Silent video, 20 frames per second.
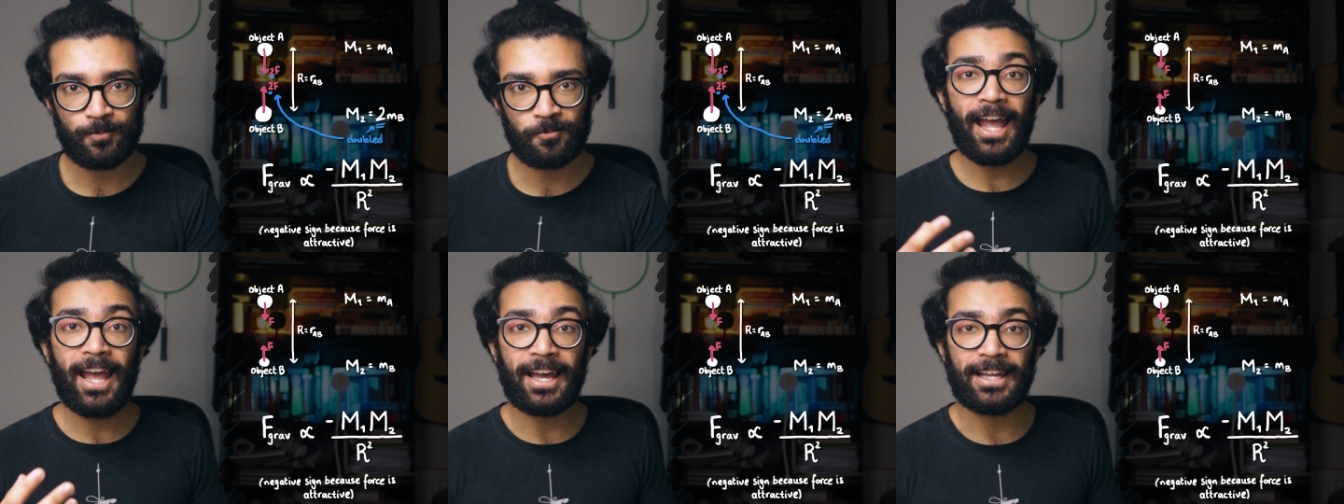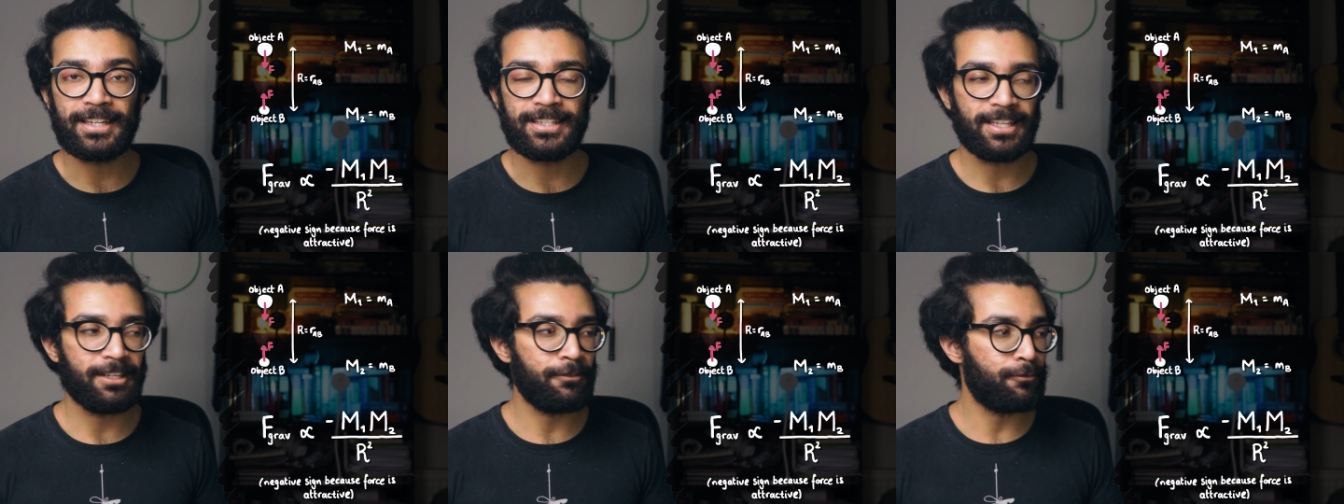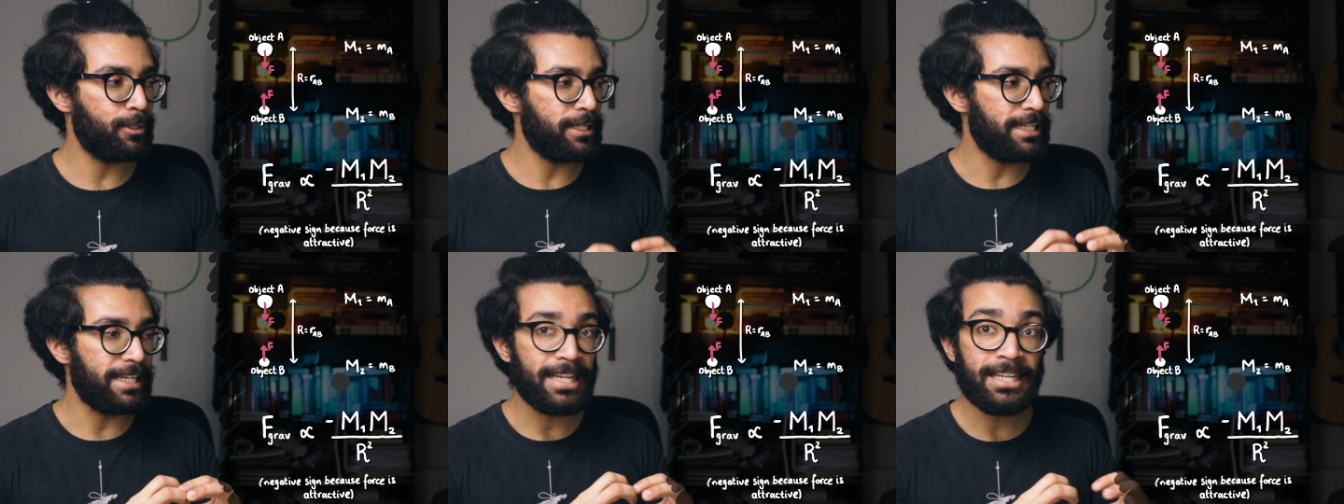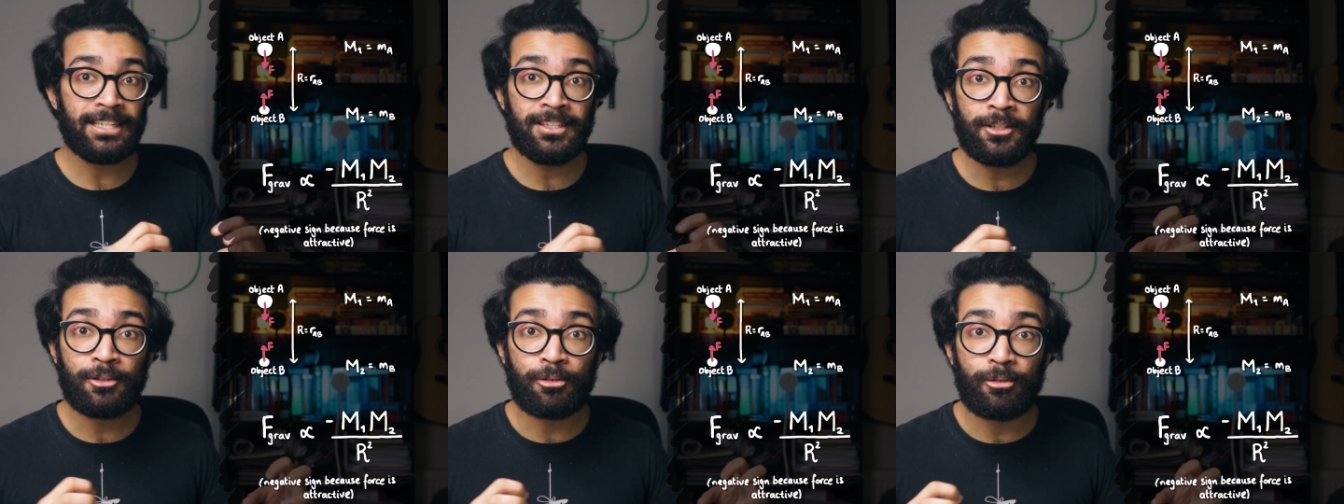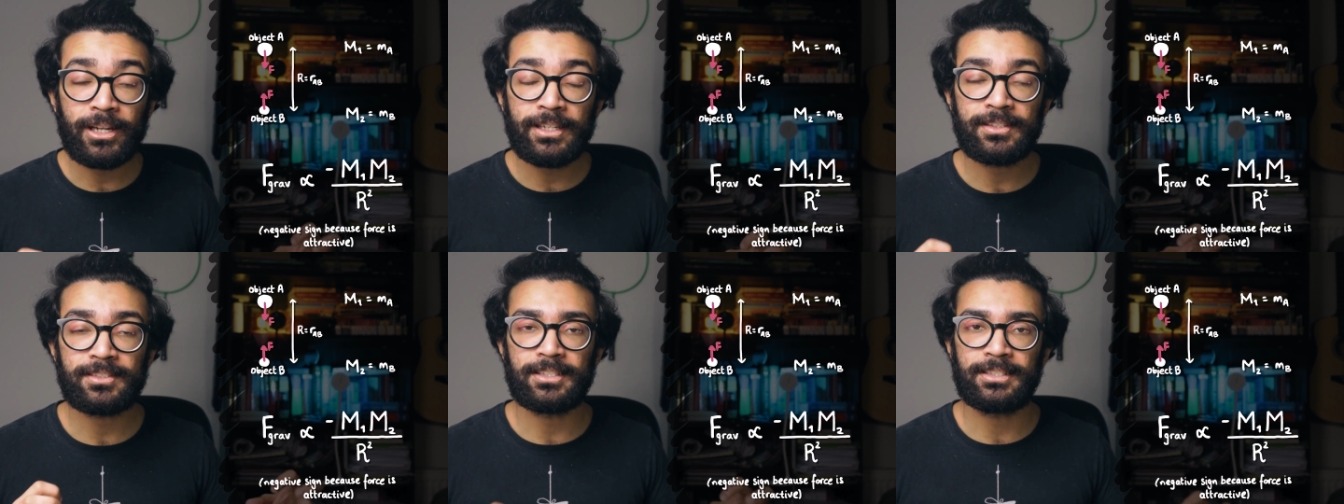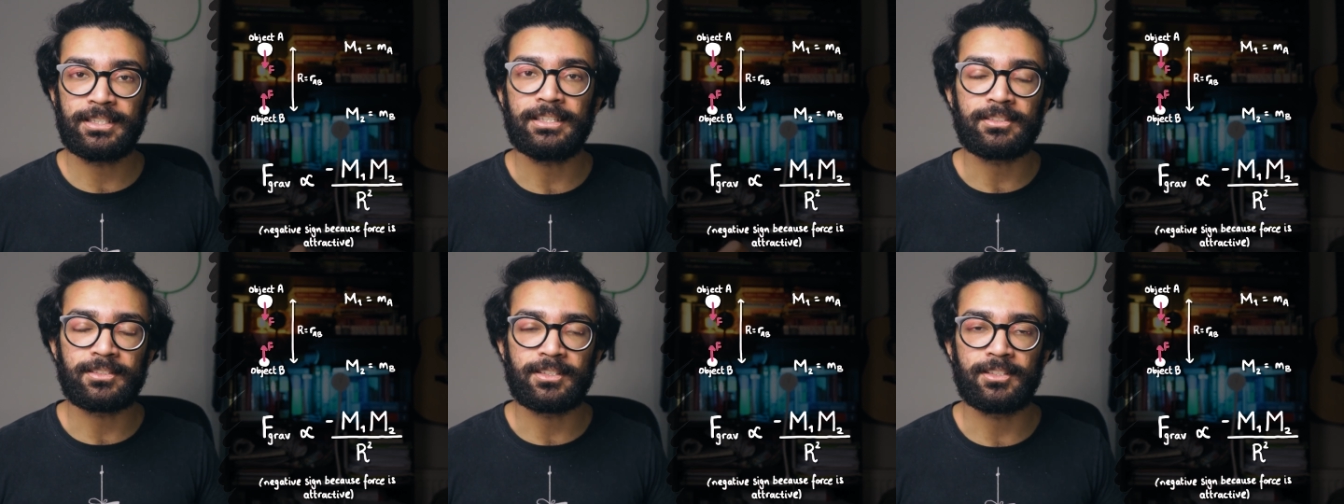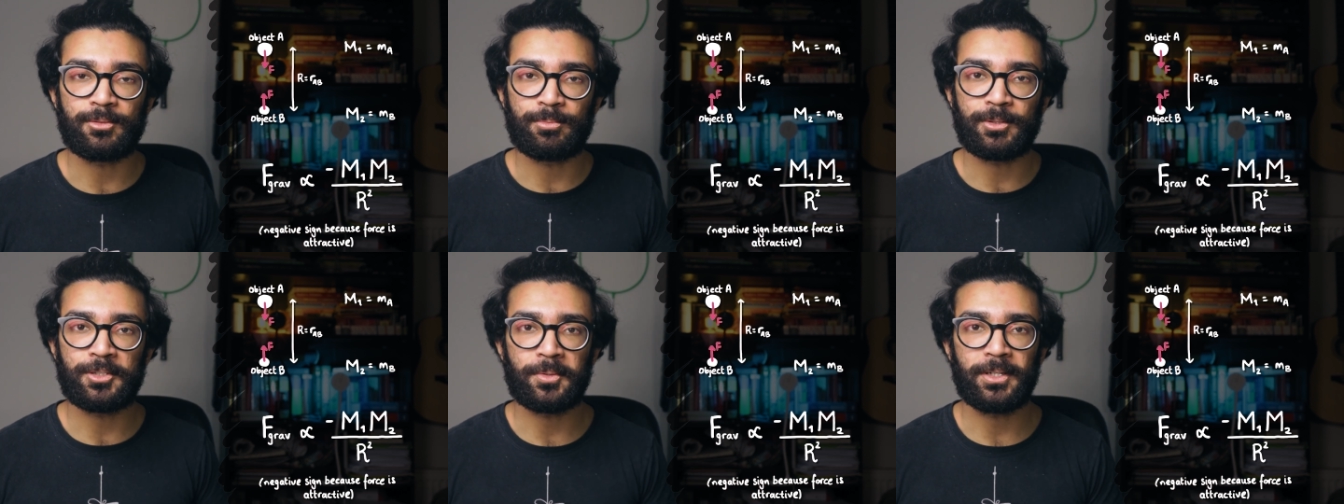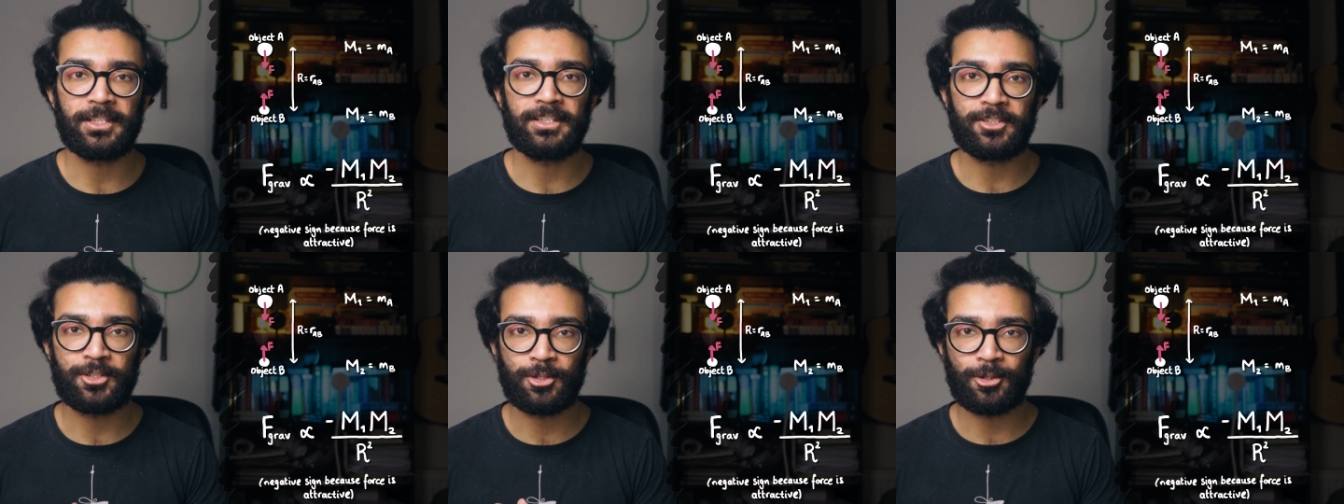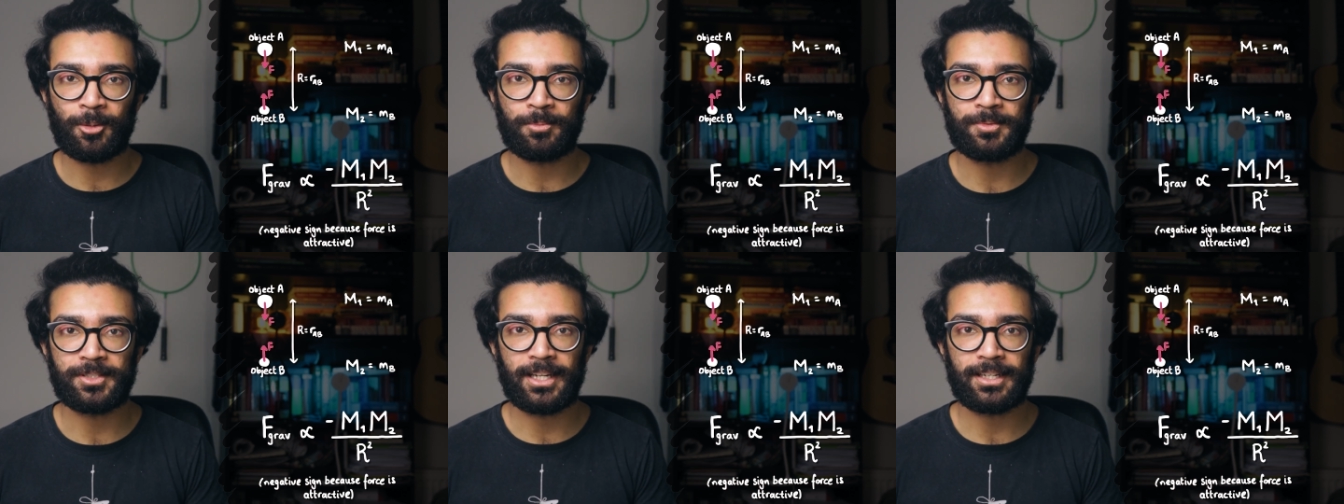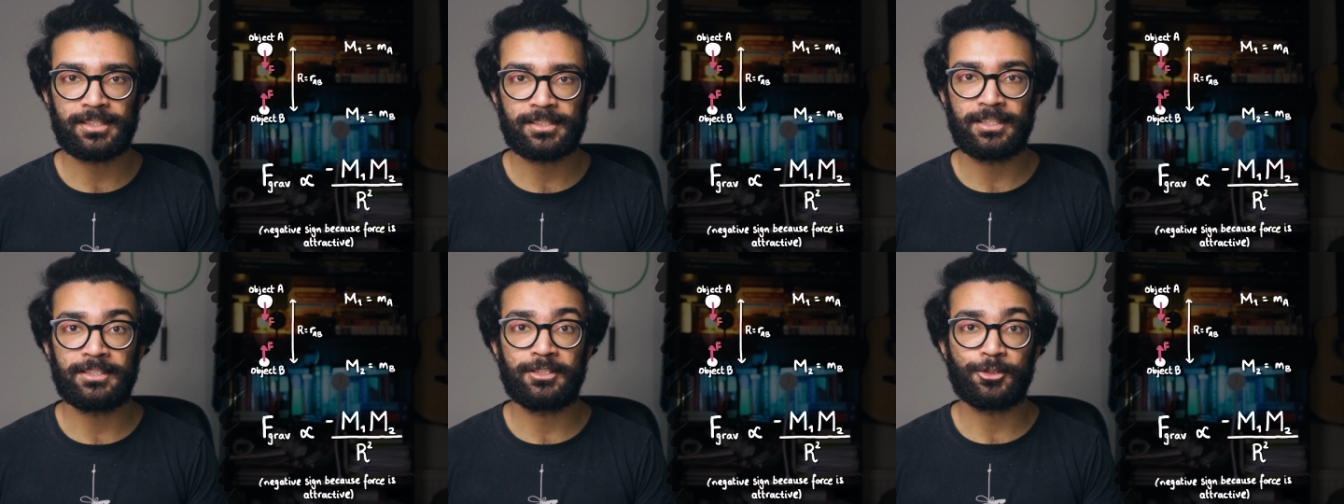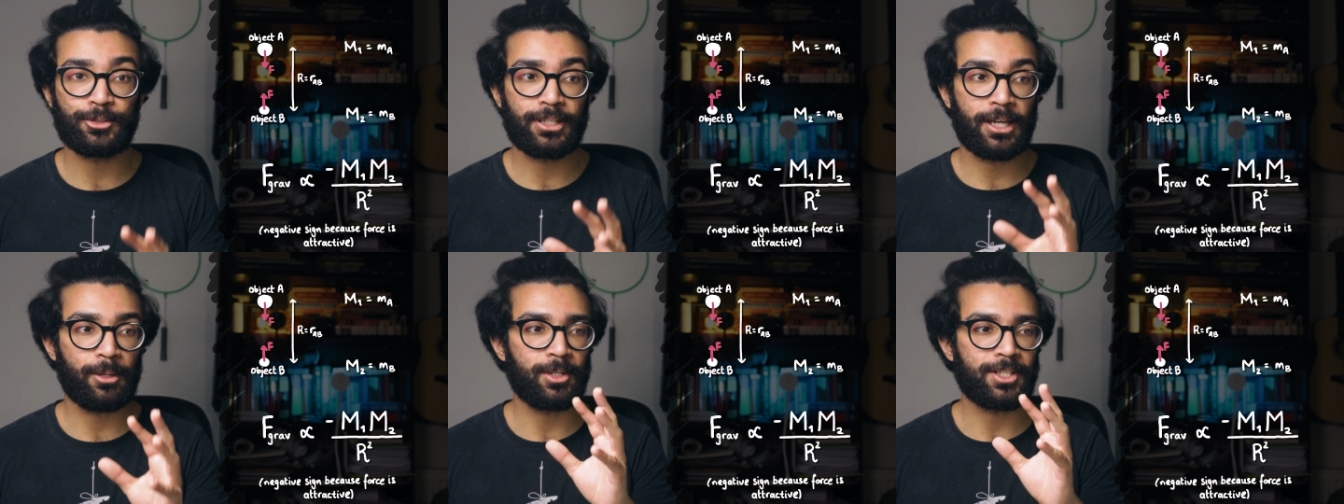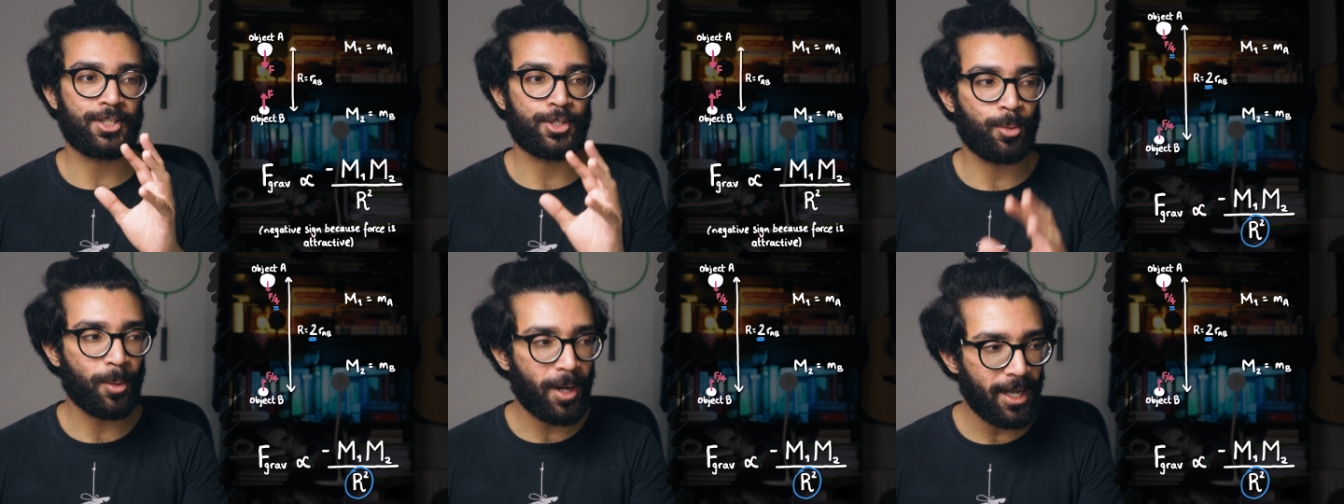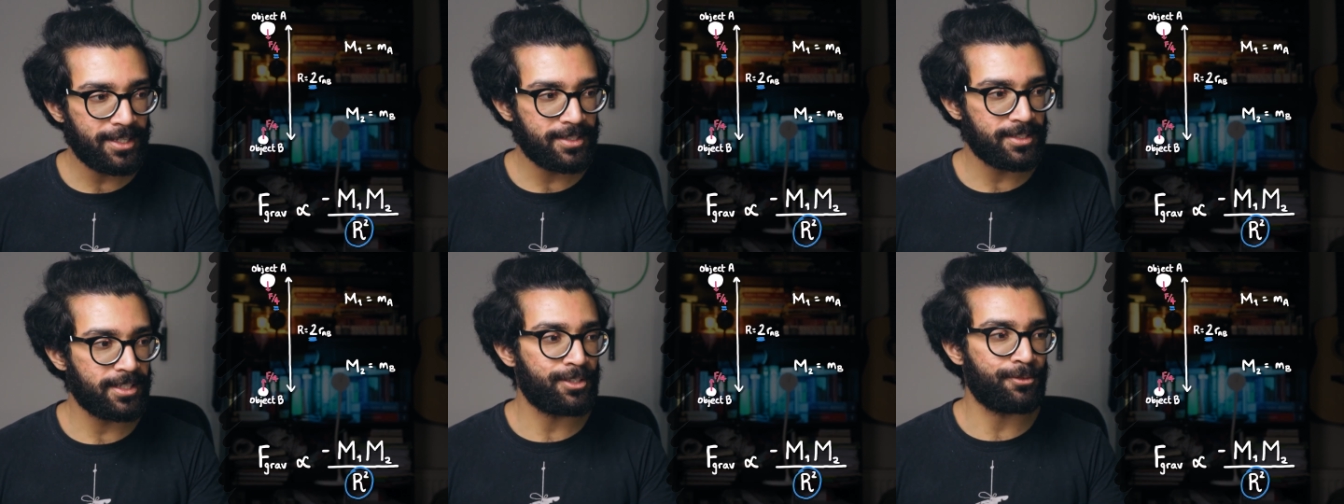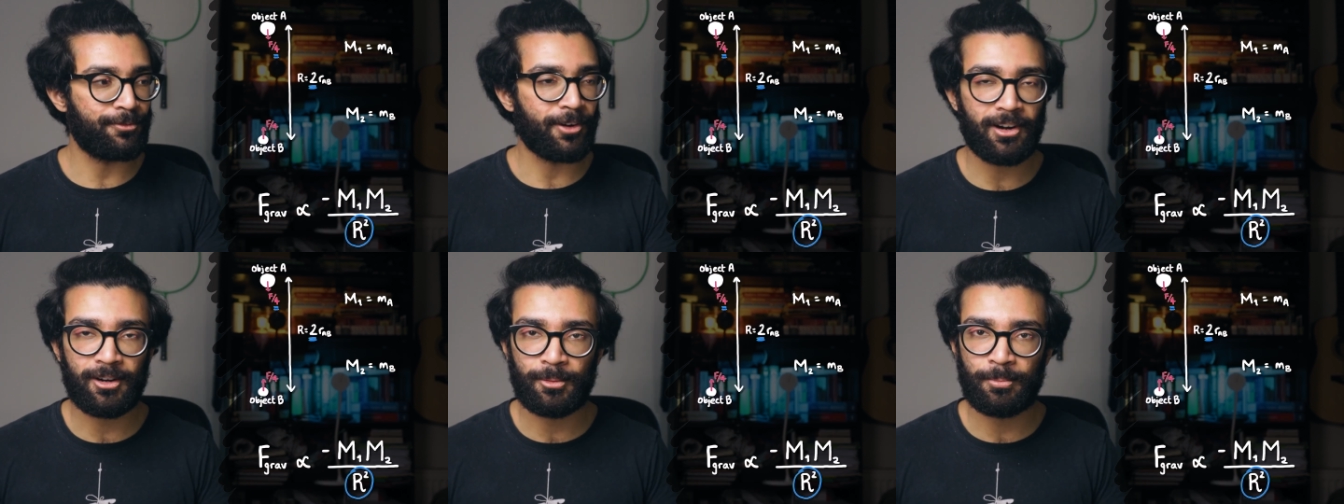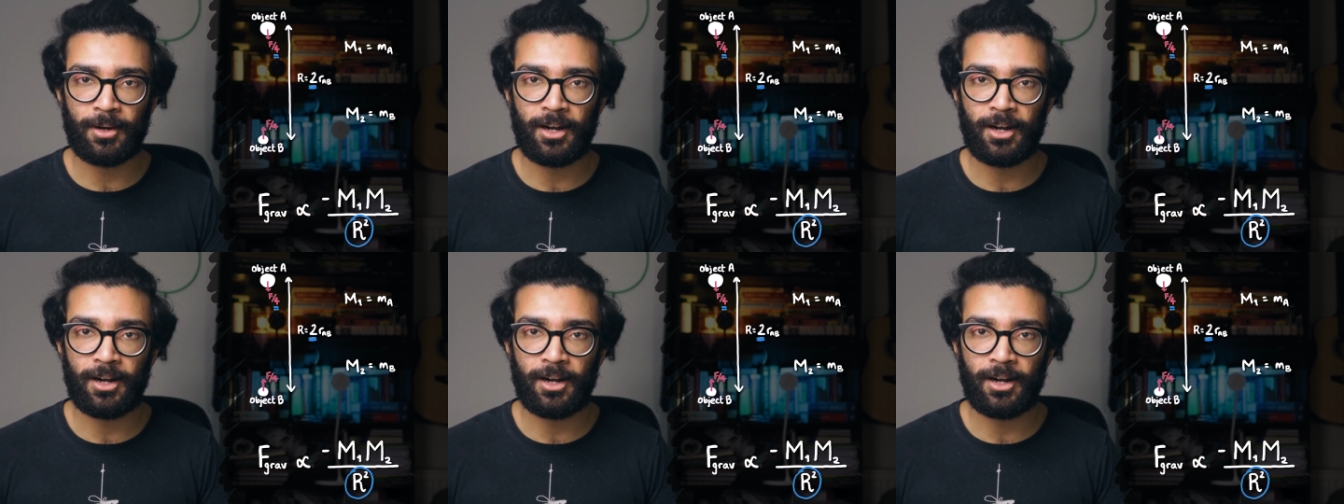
And if we increase the distance between the two objects until they were twice as far